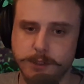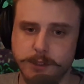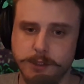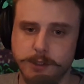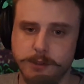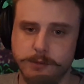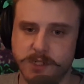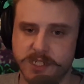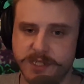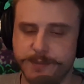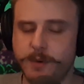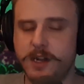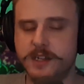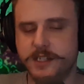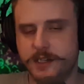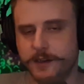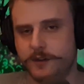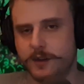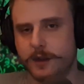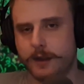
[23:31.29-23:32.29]

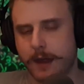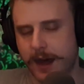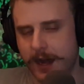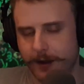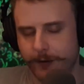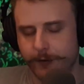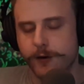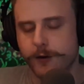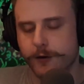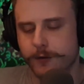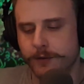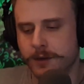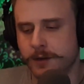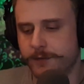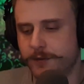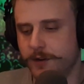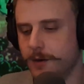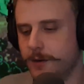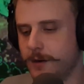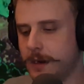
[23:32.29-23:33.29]
responsive to that. If
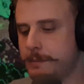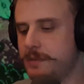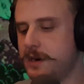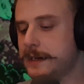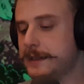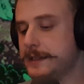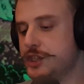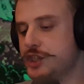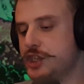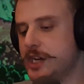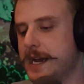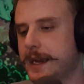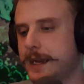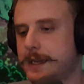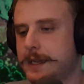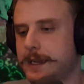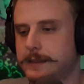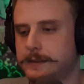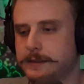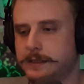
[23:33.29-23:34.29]
you're apologetic
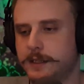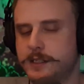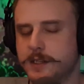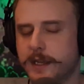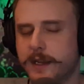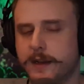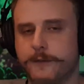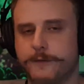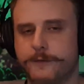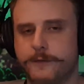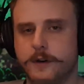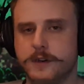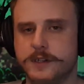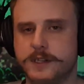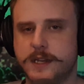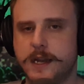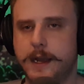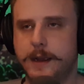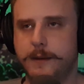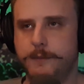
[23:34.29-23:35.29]
and it's like a first
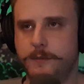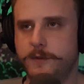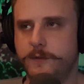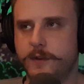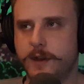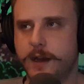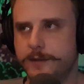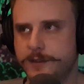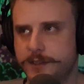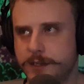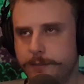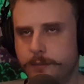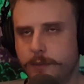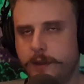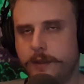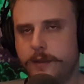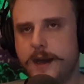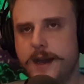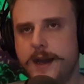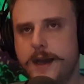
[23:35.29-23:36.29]
time you've done something like
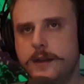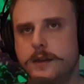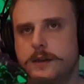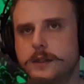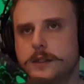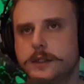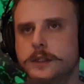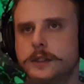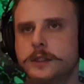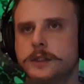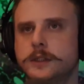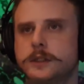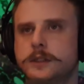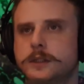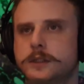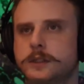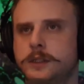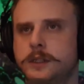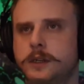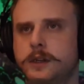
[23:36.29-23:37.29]
that.
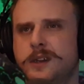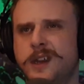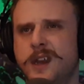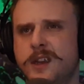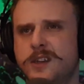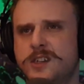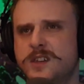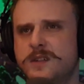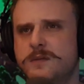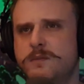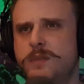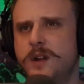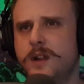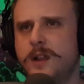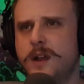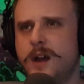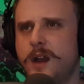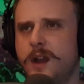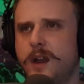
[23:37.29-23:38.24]
You can't just be like,